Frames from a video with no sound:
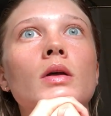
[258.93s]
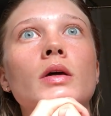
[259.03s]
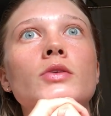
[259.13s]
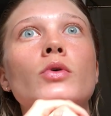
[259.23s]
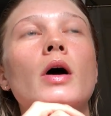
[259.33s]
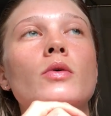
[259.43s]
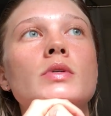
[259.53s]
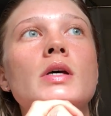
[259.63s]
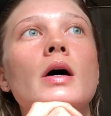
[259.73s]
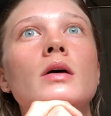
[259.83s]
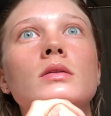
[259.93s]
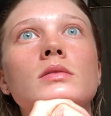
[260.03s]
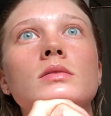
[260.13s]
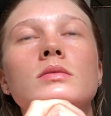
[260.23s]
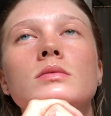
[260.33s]
that's where I was at.
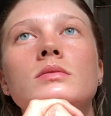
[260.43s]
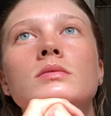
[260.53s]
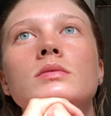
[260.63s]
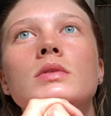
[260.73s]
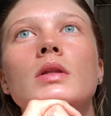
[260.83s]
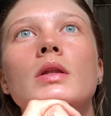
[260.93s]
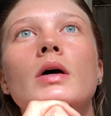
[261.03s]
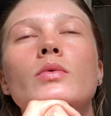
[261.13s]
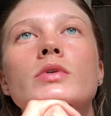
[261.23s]
And that